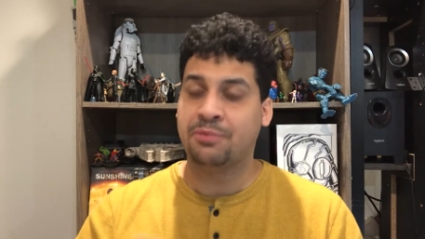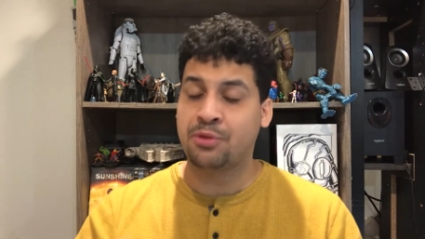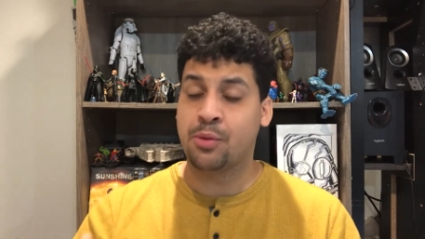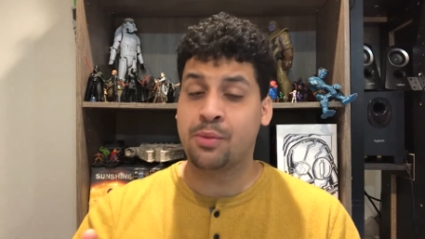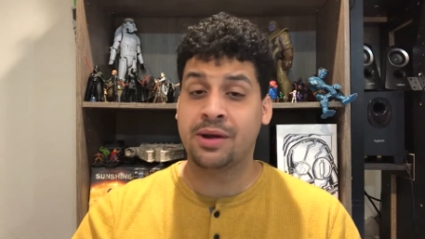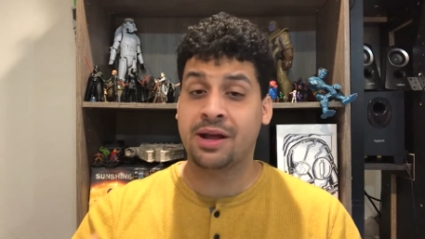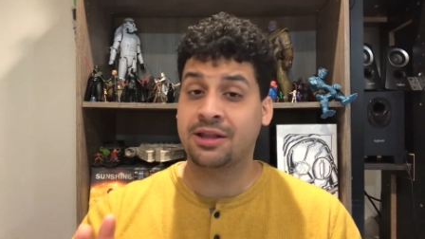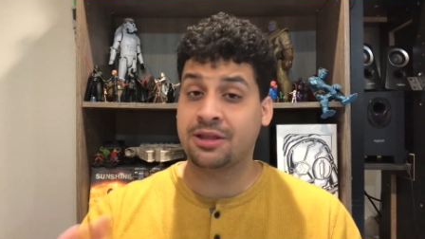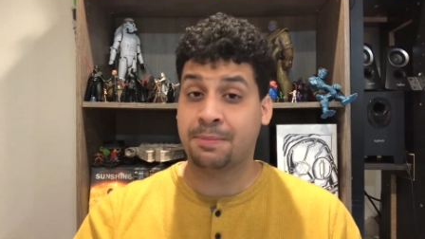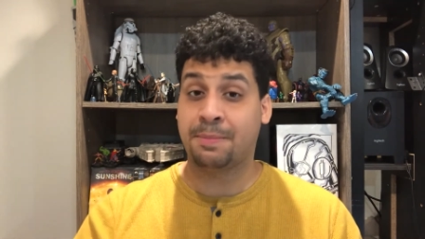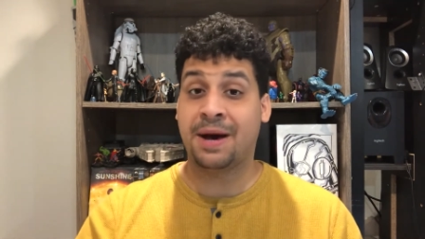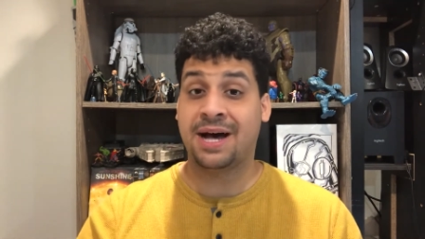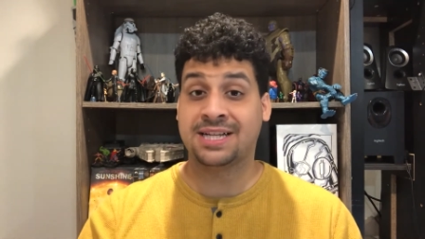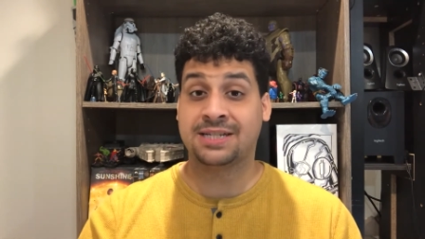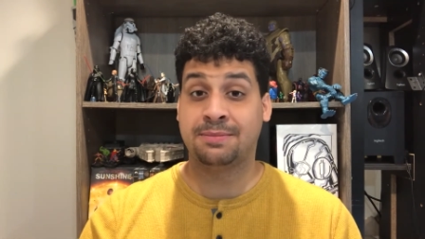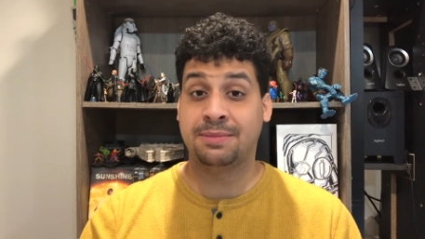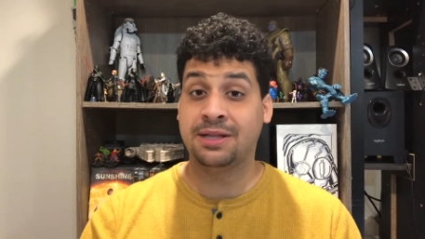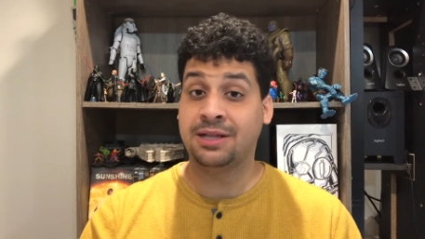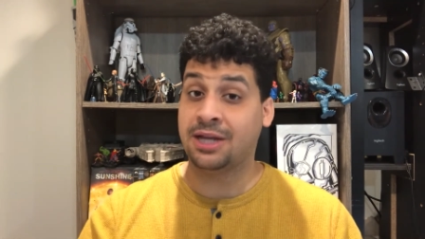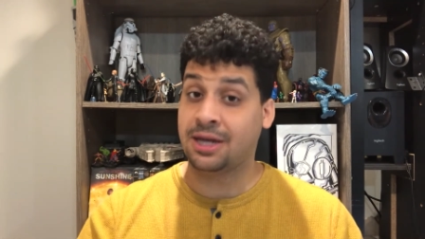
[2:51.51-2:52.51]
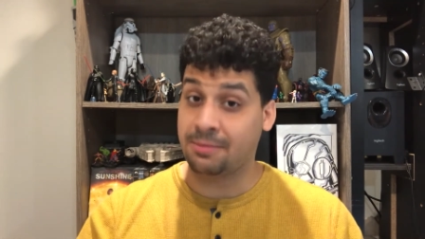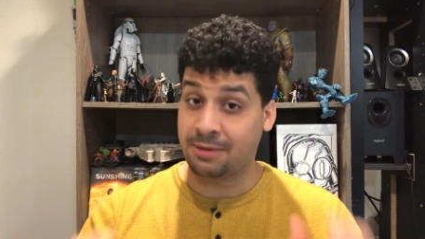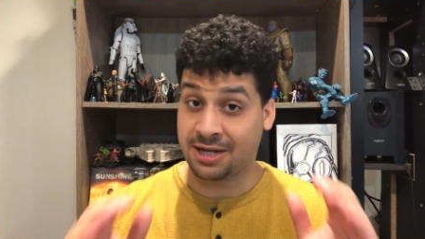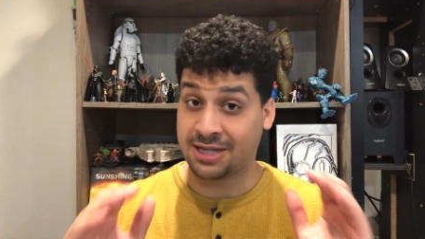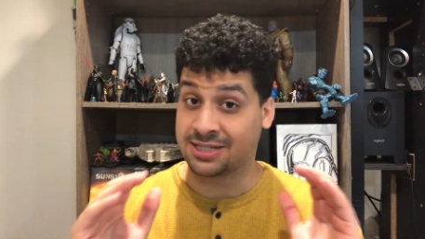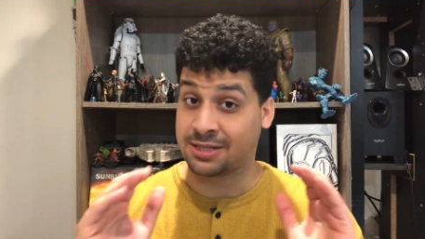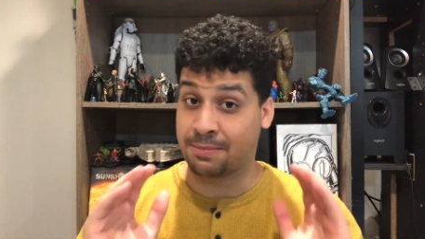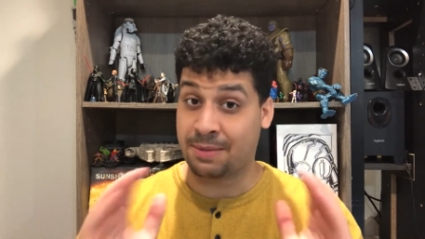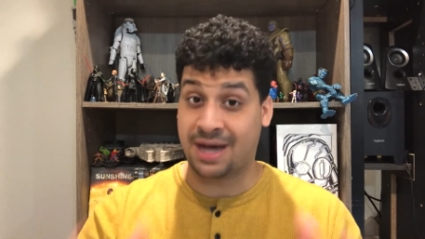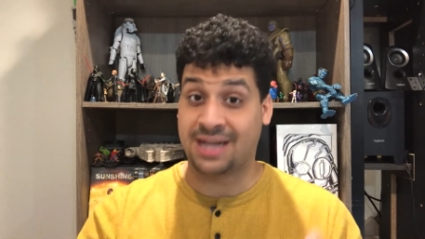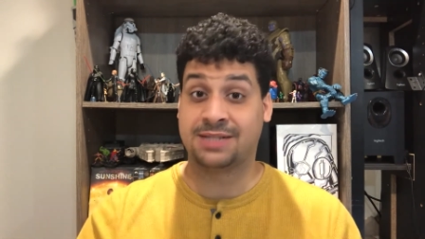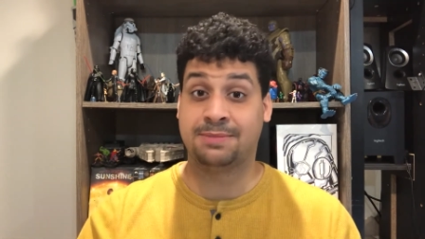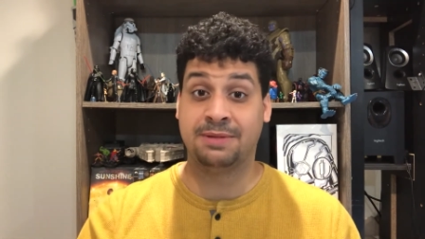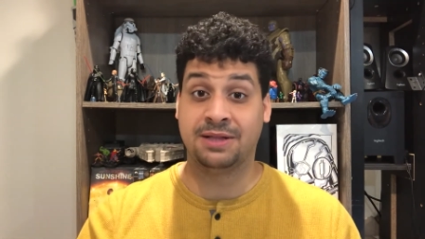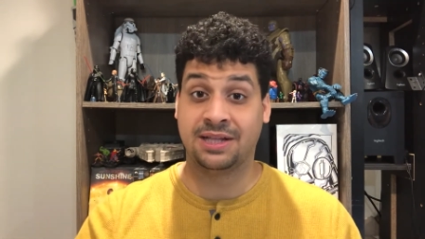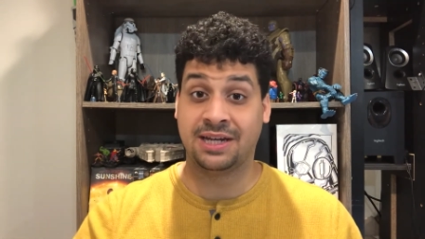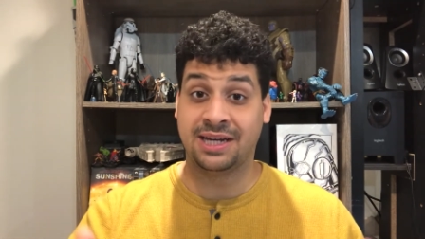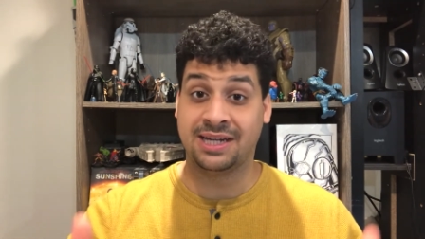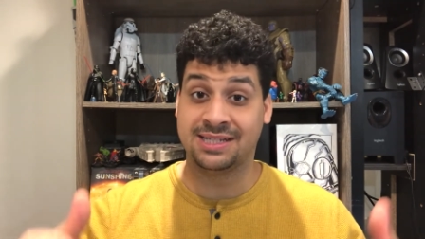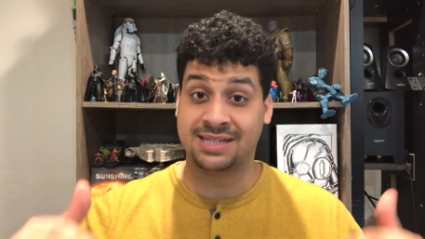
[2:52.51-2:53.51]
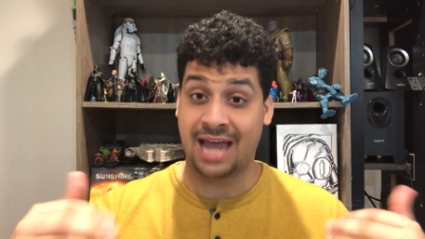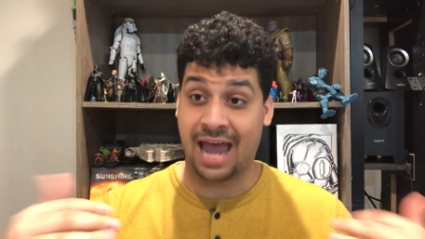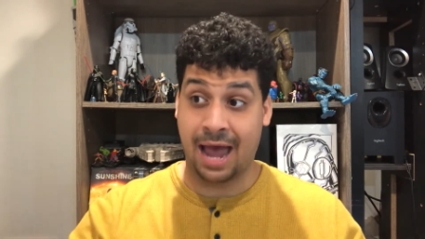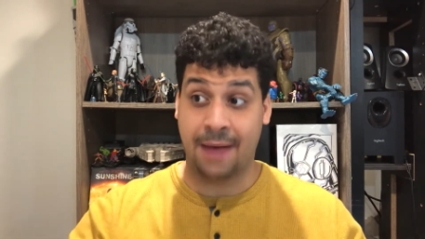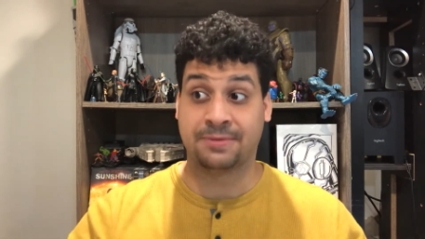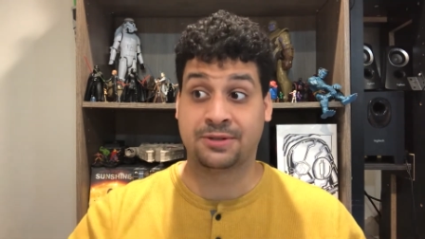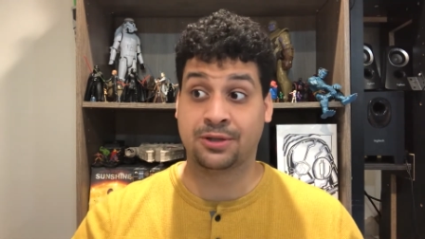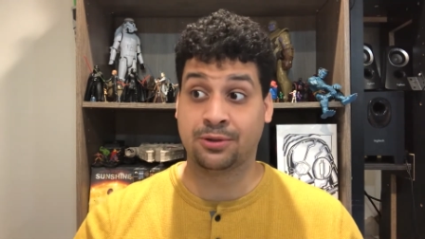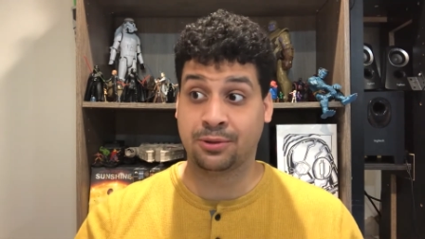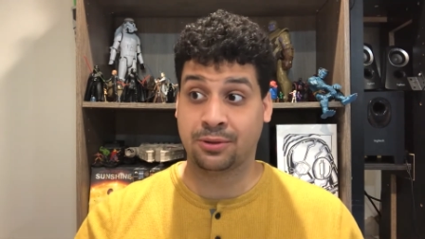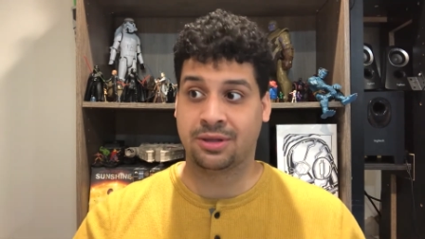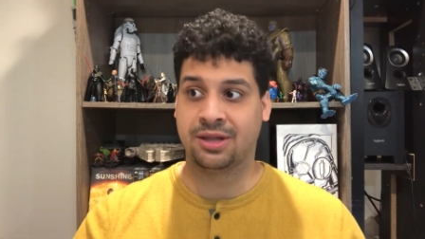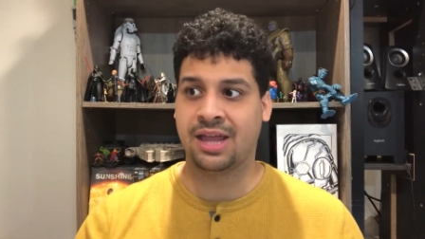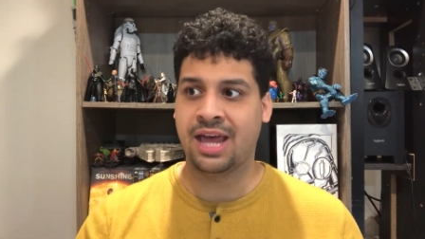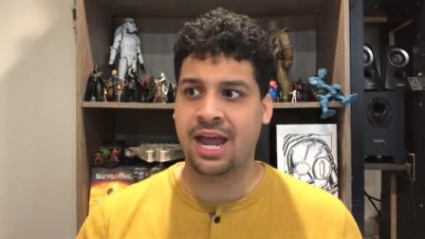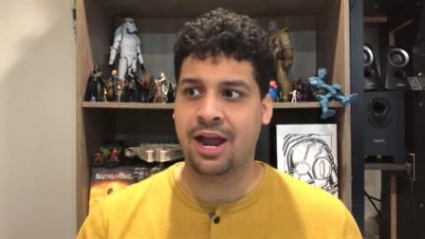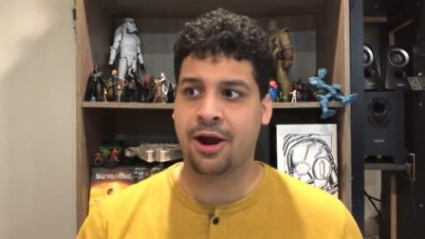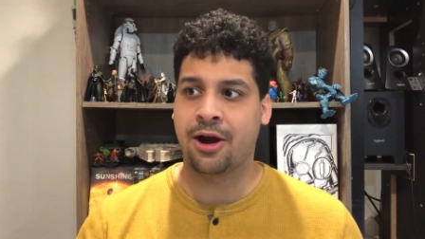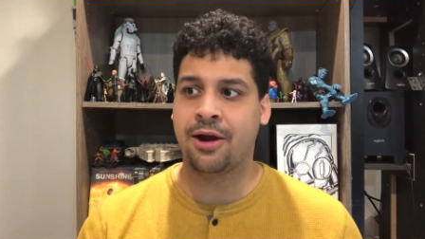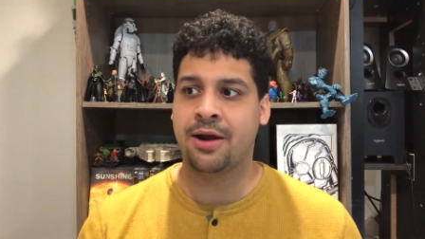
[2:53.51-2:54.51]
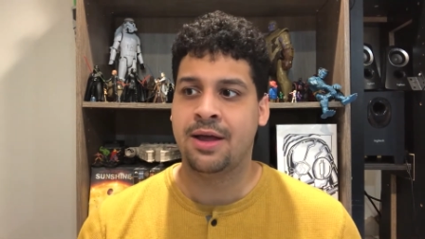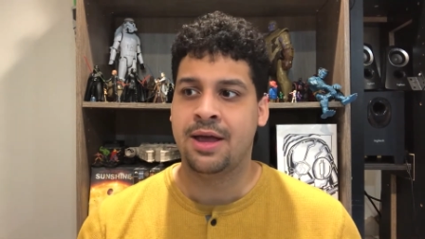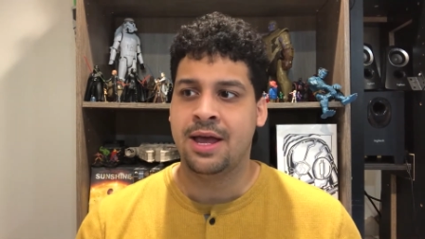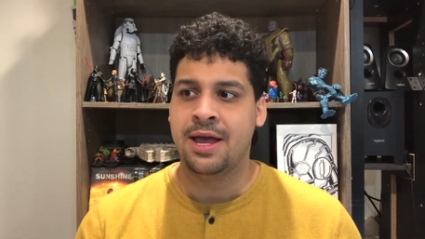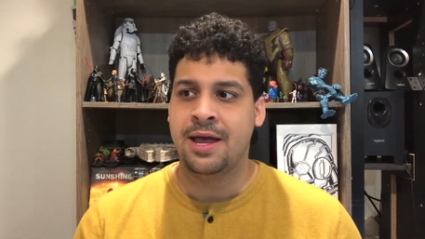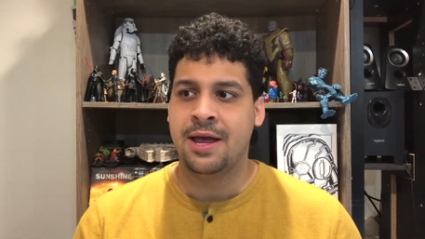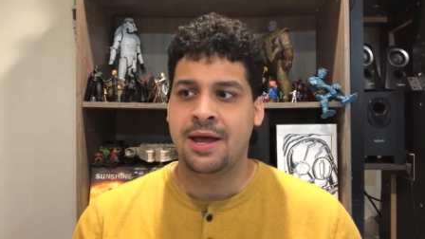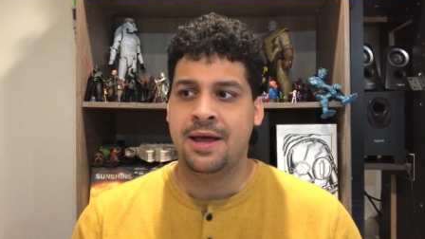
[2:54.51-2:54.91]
I'm throwing out the possibility because the possibility is absolutely there